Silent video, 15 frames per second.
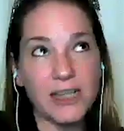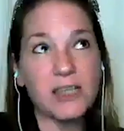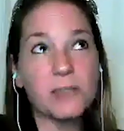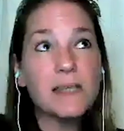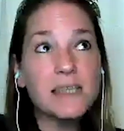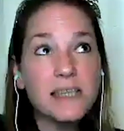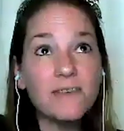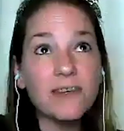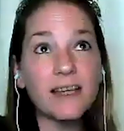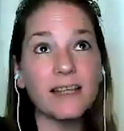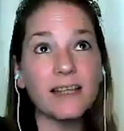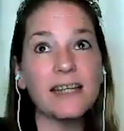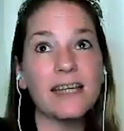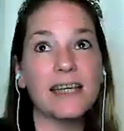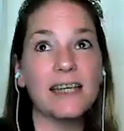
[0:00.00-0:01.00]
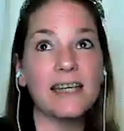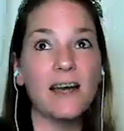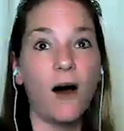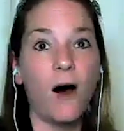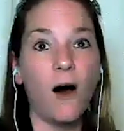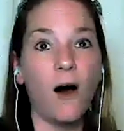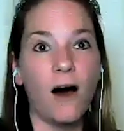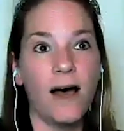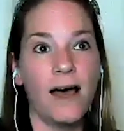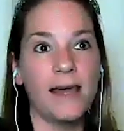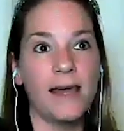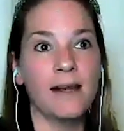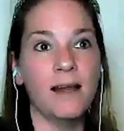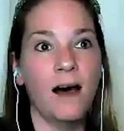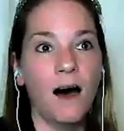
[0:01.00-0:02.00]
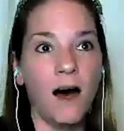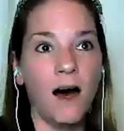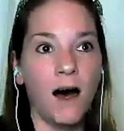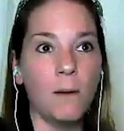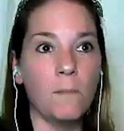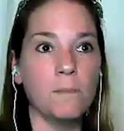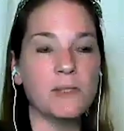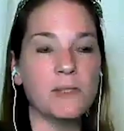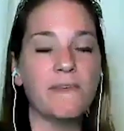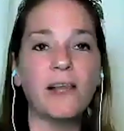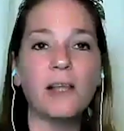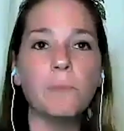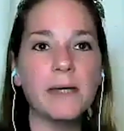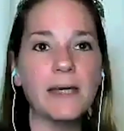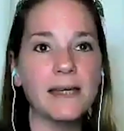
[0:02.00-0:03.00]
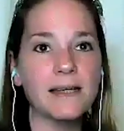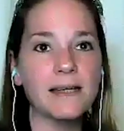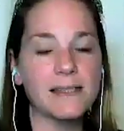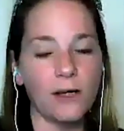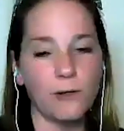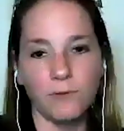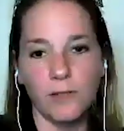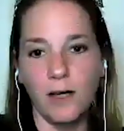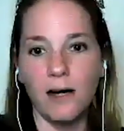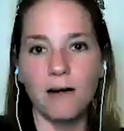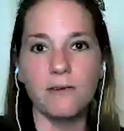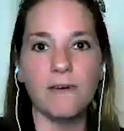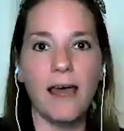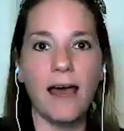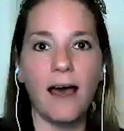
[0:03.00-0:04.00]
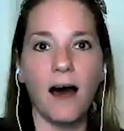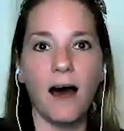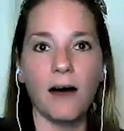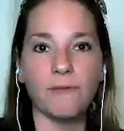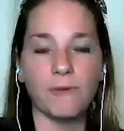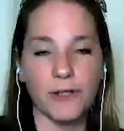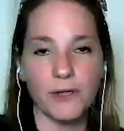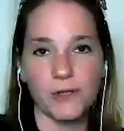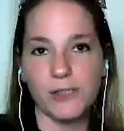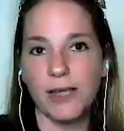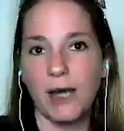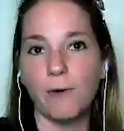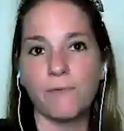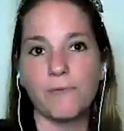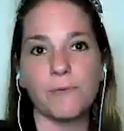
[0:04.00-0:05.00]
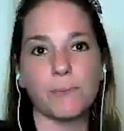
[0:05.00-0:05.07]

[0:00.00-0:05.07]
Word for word: specifically on um, developing self-love uh, for yourself,